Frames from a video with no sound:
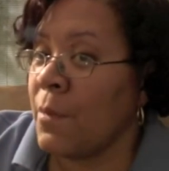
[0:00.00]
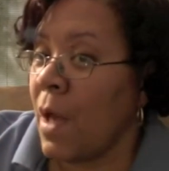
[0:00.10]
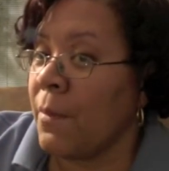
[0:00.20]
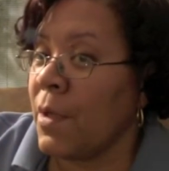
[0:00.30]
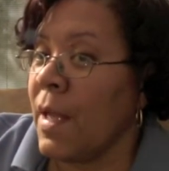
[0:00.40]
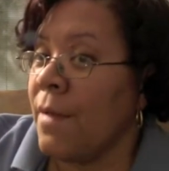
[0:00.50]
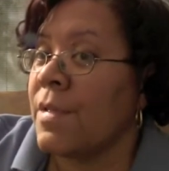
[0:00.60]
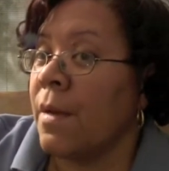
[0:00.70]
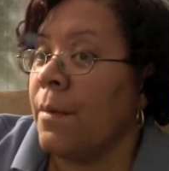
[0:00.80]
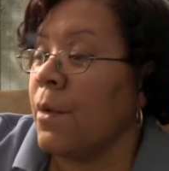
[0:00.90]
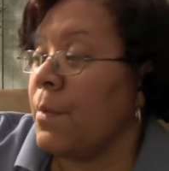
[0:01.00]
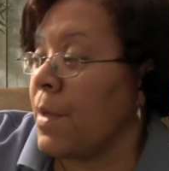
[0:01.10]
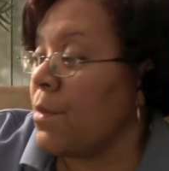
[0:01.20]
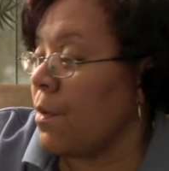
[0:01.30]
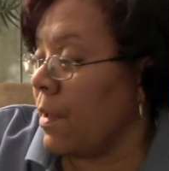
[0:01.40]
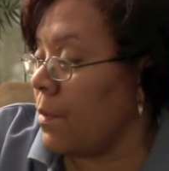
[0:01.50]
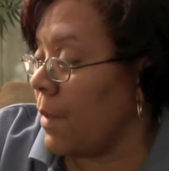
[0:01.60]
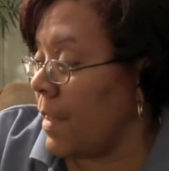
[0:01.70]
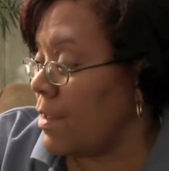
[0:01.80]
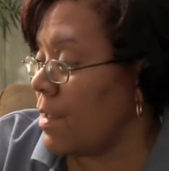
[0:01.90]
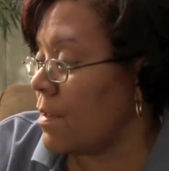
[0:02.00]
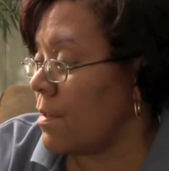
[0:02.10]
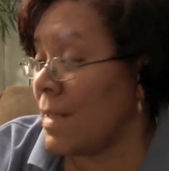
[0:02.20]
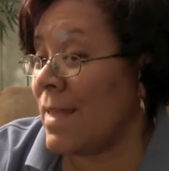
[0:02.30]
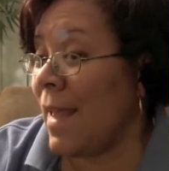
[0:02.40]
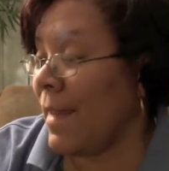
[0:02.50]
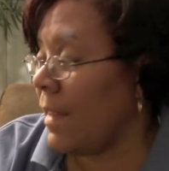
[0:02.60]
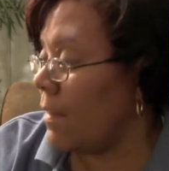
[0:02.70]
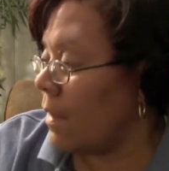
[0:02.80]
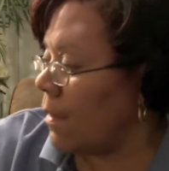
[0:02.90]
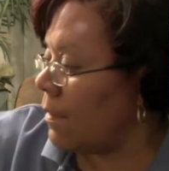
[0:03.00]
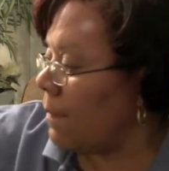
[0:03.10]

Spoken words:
I'm going to have some I'm going to be throwing away. Just hang in there.